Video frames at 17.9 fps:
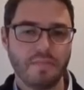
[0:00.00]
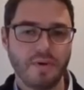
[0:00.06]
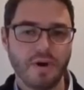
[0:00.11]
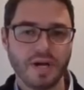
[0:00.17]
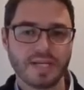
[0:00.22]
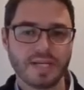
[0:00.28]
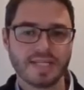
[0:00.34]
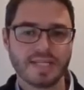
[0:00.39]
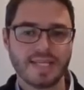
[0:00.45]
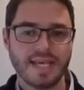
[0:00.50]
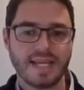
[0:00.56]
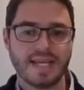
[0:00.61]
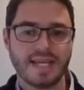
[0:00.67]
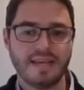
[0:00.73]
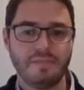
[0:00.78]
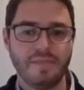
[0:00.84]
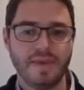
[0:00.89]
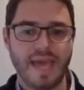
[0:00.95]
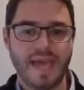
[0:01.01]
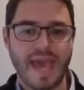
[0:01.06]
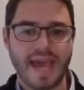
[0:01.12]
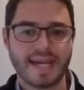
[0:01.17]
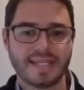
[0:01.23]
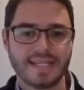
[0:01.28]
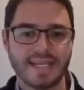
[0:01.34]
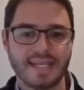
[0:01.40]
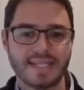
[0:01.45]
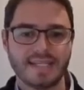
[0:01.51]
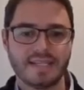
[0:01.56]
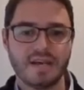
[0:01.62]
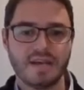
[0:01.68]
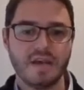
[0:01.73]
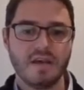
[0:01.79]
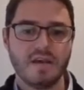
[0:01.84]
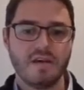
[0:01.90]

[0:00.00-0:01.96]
box that can be accessed